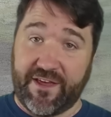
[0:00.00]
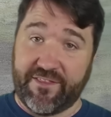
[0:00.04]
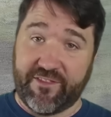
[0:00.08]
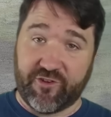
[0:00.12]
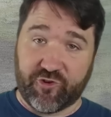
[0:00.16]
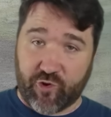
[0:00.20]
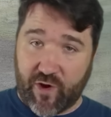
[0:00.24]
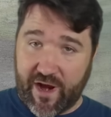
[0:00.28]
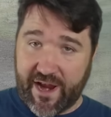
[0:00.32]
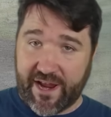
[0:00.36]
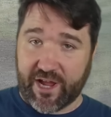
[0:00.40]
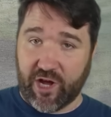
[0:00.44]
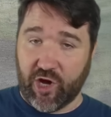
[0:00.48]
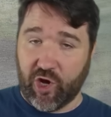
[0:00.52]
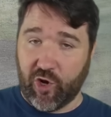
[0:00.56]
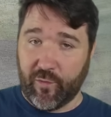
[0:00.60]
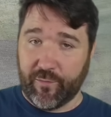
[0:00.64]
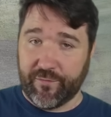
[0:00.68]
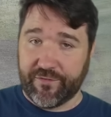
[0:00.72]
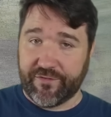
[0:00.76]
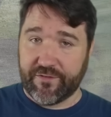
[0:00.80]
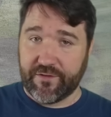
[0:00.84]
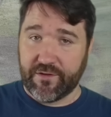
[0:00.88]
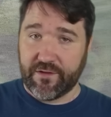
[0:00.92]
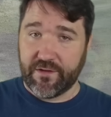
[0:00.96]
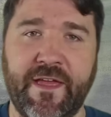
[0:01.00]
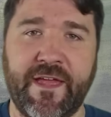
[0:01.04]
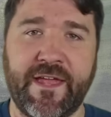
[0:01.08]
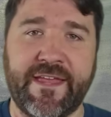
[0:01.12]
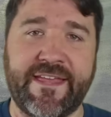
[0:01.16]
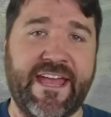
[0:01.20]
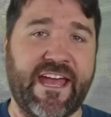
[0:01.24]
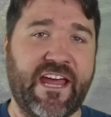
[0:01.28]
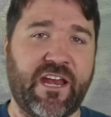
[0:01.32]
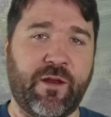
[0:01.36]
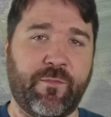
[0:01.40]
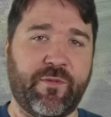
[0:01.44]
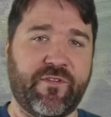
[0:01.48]
the trichomes.
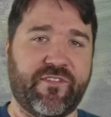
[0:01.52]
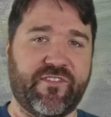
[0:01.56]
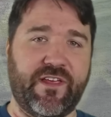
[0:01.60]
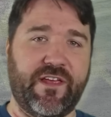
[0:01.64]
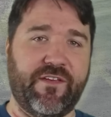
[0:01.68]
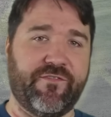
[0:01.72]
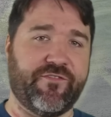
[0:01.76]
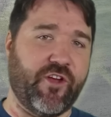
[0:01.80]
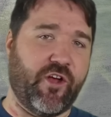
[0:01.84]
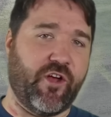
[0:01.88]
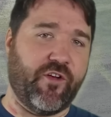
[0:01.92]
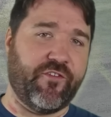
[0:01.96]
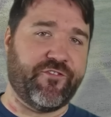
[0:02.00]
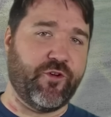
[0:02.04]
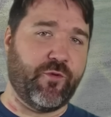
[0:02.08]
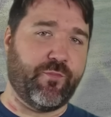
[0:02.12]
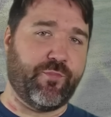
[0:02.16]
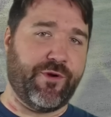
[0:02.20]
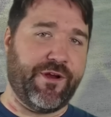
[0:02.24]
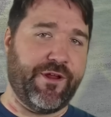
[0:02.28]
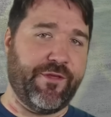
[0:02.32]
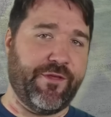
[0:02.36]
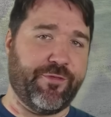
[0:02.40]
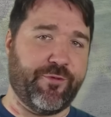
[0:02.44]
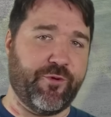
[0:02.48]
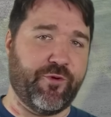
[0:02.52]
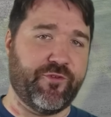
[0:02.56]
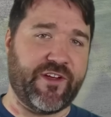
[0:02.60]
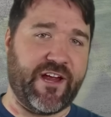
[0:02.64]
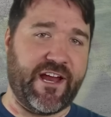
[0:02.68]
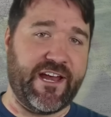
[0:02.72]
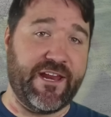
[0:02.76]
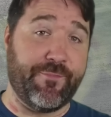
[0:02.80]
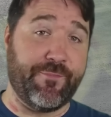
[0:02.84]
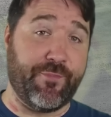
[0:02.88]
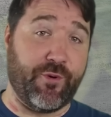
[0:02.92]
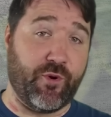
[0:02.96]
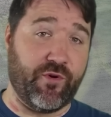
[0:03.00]
Cannabis leaves also breathe through
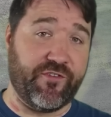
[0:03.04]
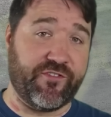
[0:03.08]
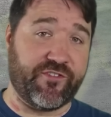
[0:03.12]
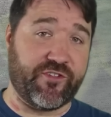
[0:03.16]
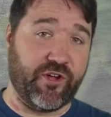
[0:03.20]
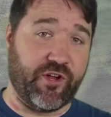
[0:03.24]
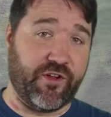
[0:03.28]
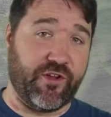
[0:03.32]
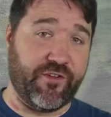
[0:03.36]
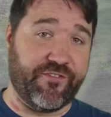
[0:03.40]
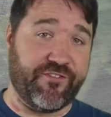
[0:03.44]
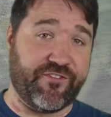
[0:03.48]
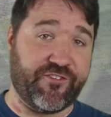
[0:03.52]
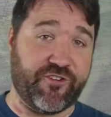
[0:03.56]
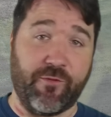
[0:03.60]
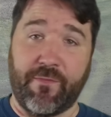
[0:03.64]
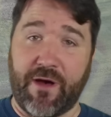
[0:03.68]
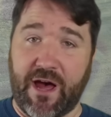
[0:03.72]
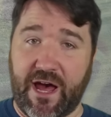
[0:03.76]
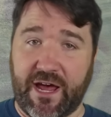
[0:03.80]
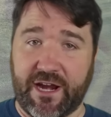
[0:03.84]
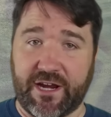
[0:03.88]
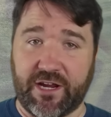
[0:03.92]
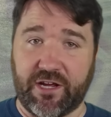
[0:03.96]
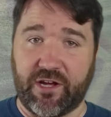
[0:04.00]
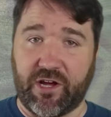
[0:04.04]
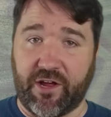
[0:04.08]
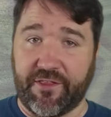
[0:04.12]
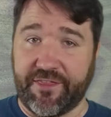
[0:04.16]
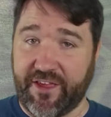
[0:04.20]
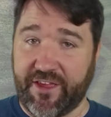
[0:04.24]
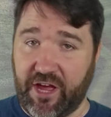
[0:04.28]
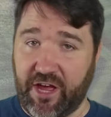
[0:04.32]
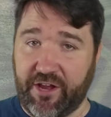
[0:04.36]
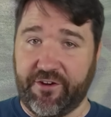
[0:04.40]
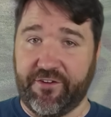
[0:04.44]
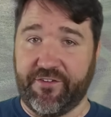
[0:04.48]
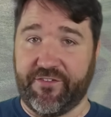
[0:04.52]
tiny pores called stomata on the
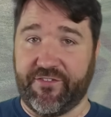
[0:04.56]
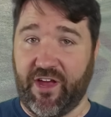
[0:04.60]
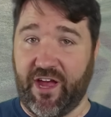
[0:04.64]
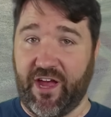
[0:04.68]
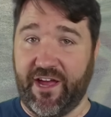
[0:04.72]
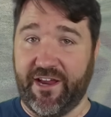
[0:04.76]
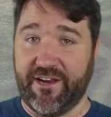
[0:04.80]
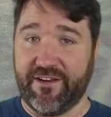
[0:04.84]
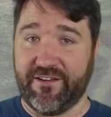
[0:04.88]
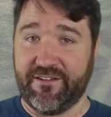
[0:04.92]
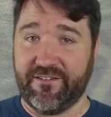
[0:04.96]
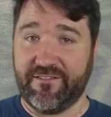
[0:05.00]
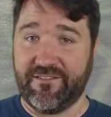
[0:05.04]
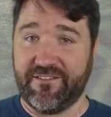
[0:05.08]
underside.